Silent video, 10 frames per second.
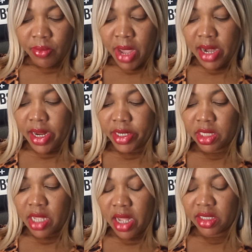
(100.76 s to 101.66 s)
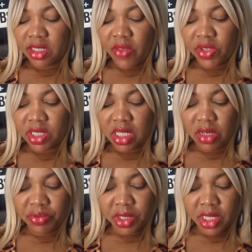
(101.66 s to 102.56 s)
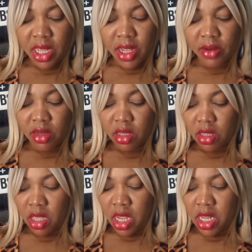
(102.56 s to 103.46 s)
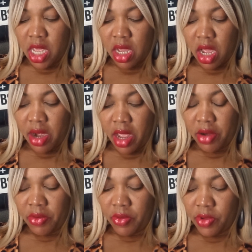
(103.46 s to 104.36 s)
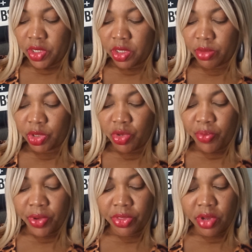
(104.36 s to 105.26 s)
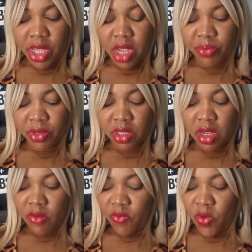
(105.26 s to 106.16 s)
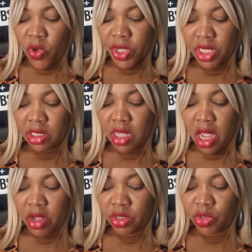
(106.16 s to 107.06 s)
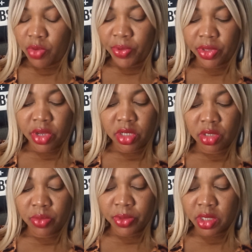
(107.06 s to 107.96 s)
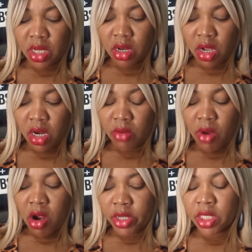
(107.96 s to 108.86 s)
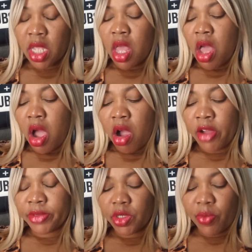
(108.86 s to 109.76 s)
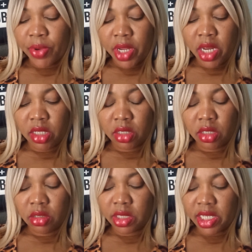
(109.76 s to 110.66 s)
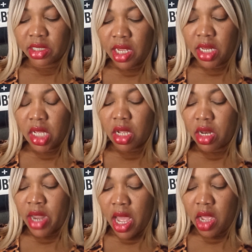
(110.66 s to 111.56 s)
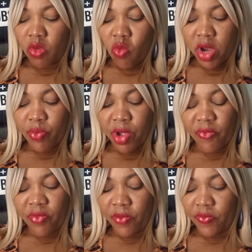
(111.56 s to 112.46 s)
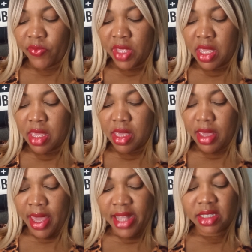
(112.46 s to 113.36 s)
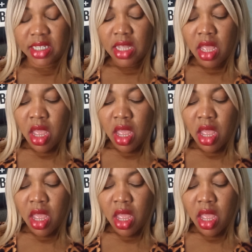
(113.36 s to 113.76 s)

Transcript: Minet is down 17%, ADA Cardano is up 0.38%, Flock is down 0.32%, Dogon on Mars up 0.82%, Tectonic down 1.58%,